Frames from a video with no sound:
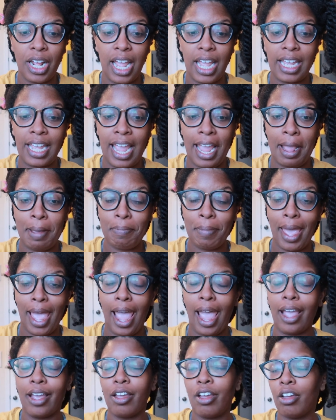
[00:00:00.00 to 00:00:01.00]
had came
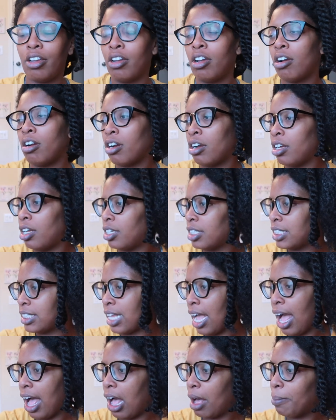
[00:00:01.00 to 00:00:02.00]
back. Girl,
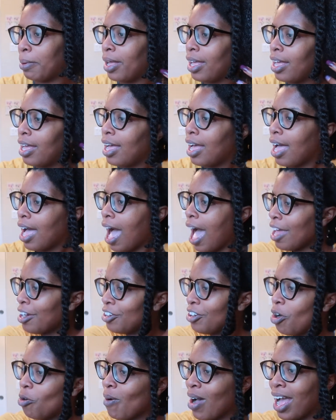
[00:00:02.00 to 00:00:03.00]
stop. I
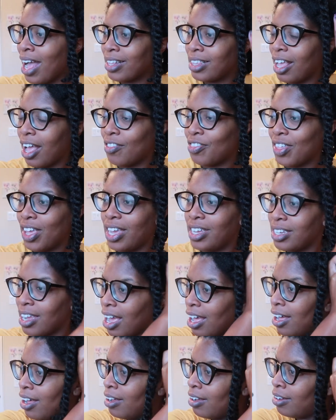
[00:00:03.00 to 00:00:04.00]
don't know why I thought that,
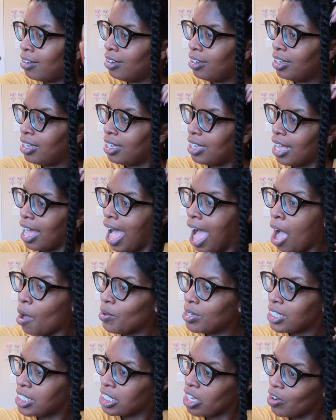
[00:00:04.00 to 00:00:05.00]
y'all. I
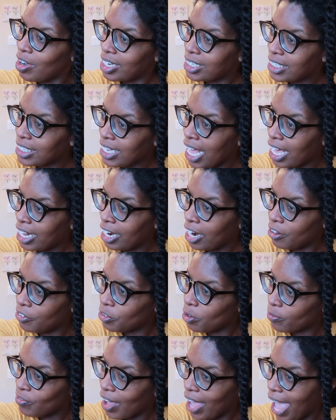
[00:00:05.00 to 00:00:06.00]
was so excited. I don't
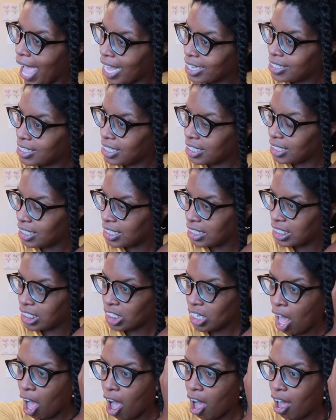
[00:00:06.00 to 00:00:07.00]
know if I accidentally
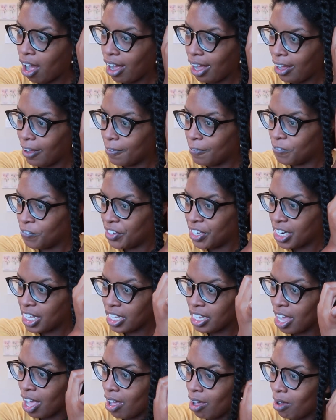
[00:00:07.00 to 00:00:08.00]
saw a
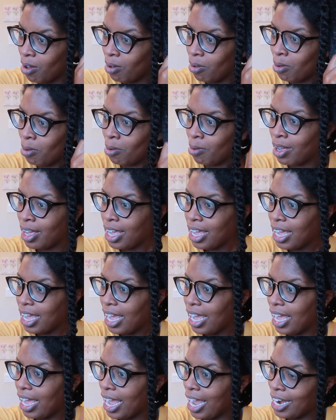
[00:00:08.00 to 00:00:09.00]
video
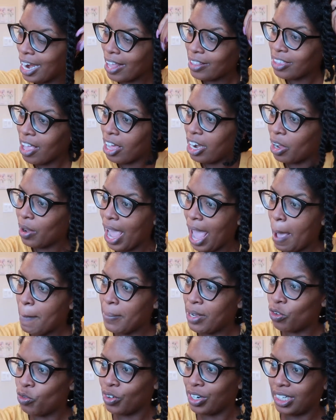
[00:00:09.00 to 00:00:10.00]
and I thought it had
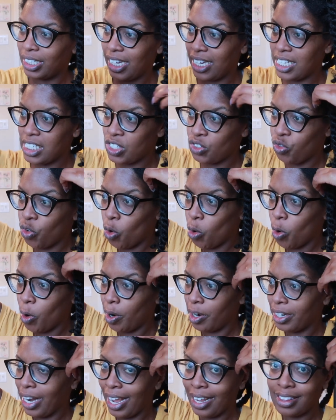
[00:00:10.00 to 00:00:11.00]
been released
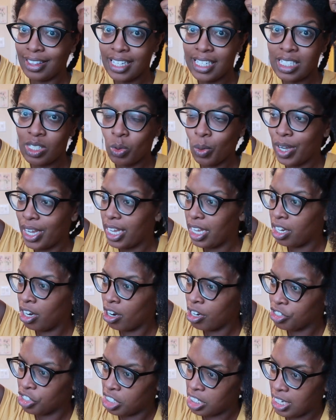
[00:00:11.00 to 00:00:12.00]
for like this week.
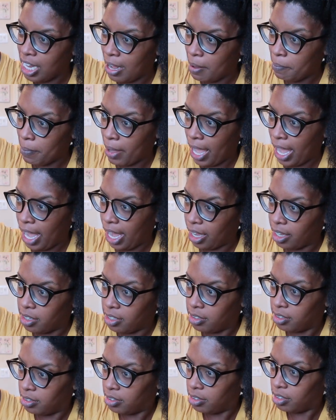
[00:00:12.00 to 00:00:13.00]
Girl, she ain't back.
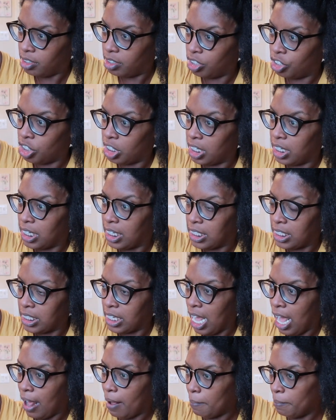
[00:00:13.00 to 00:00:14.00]
She is
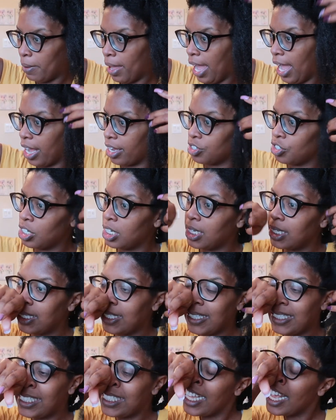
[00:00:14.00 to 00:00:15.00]
not back. She
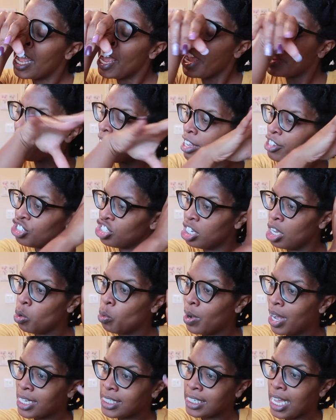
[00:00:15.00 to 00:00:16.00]
is, now she
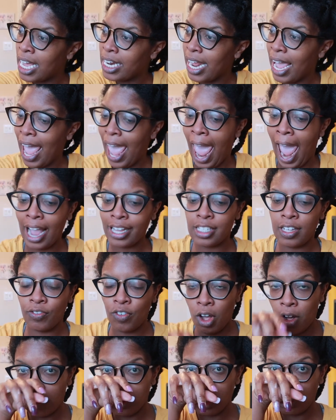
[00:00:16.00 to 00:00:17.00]
was kind of active
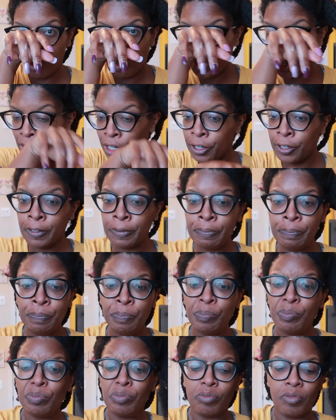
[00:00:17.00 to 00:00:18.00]
on Twitter
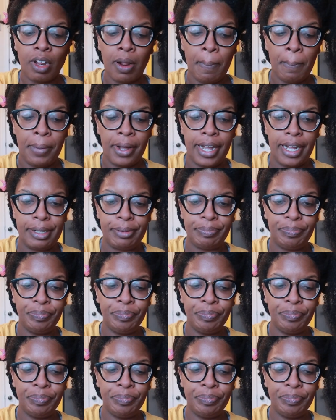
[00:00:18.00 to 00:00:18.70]
but